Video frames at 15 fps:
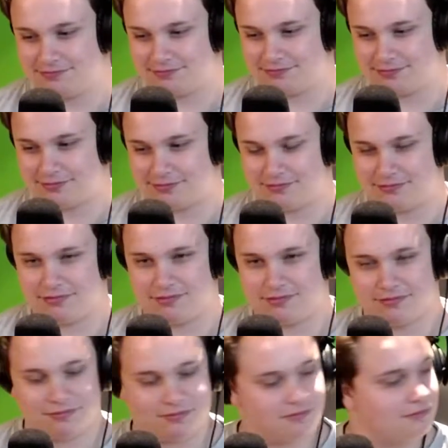
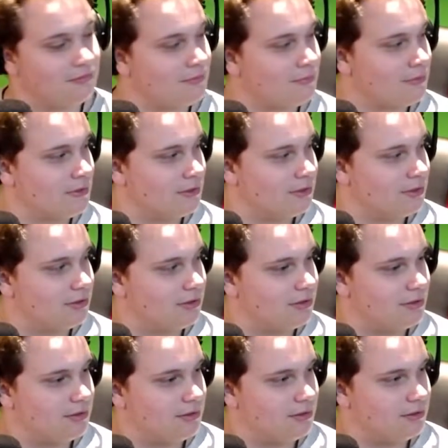
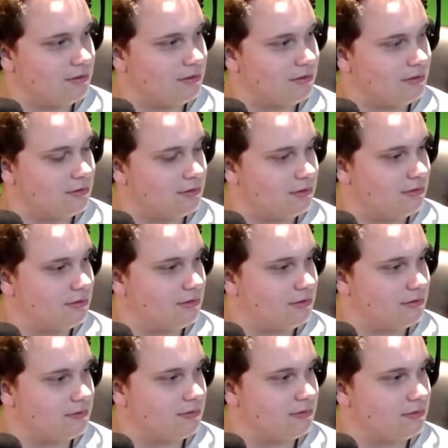
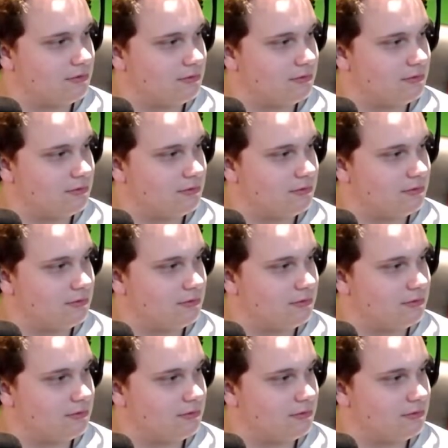No one is speaking in this clip.